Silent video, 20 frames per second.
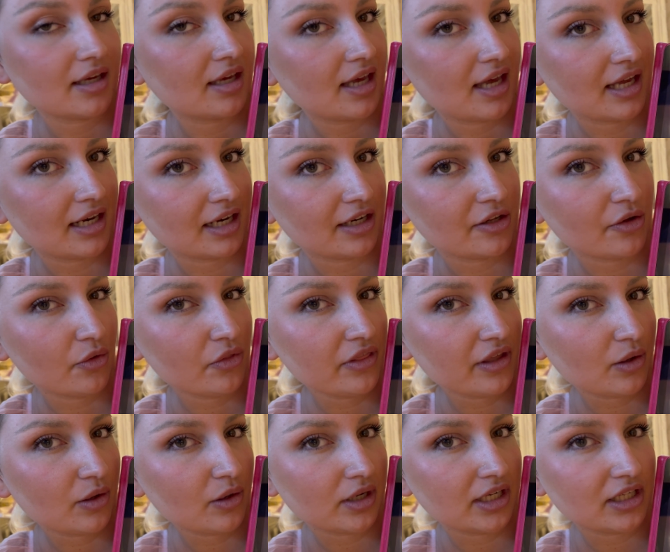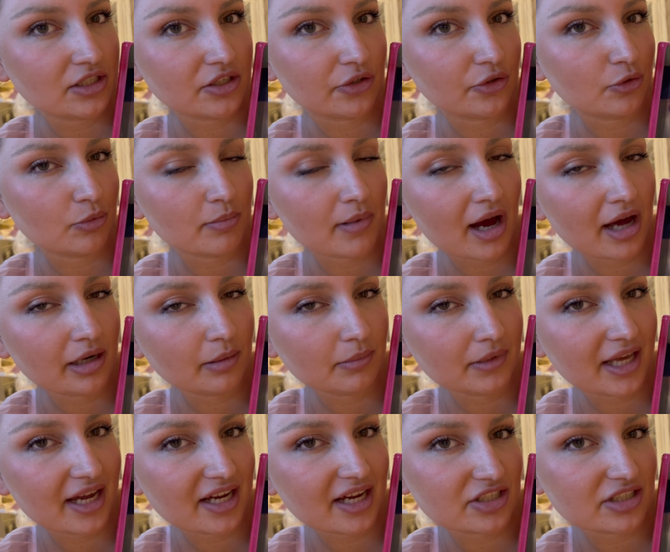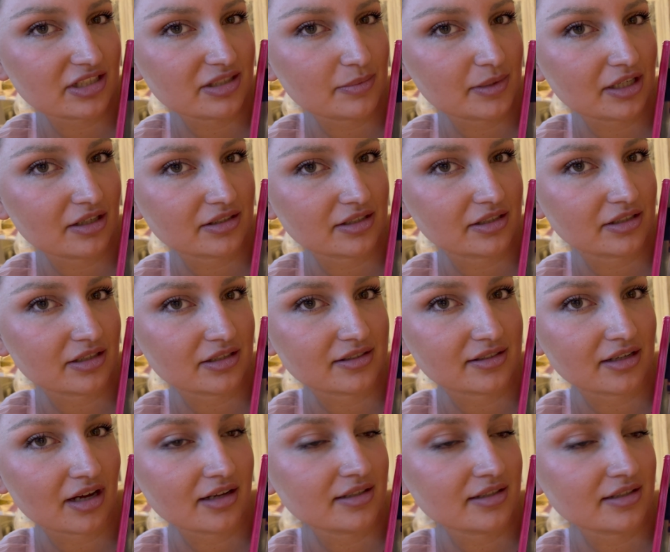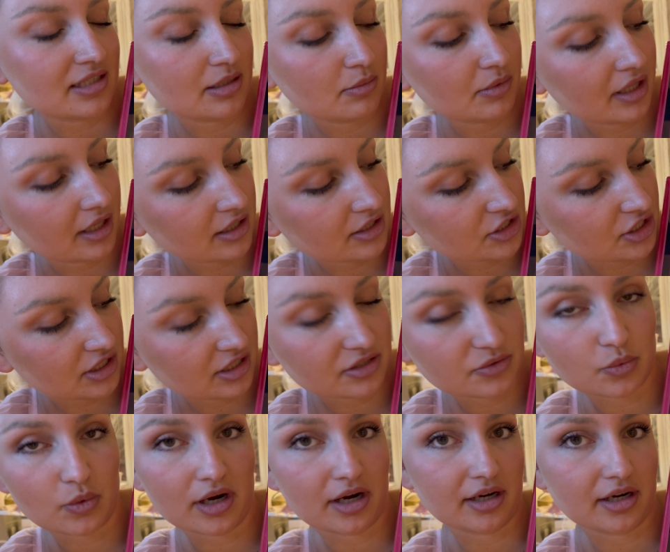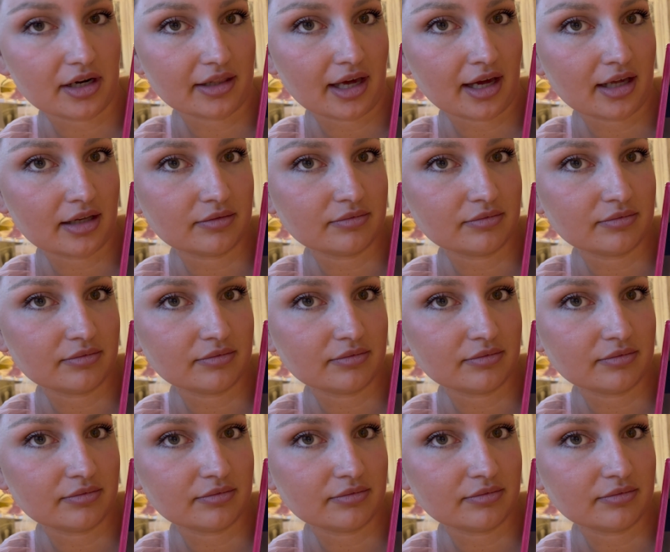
And I don't think we need to do bottom lashes because it does not seem like she's wearing that.